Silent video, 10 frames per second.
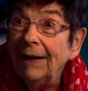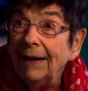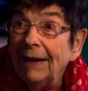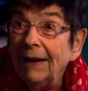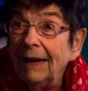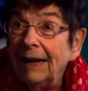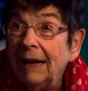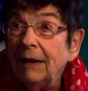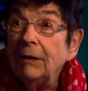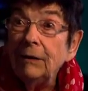Do
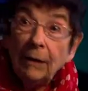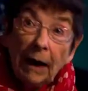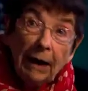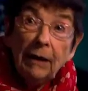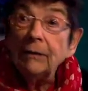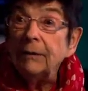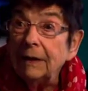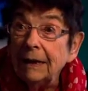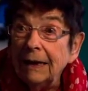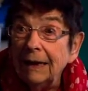you
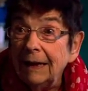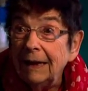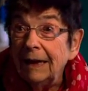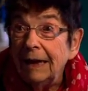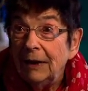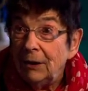remember the piece?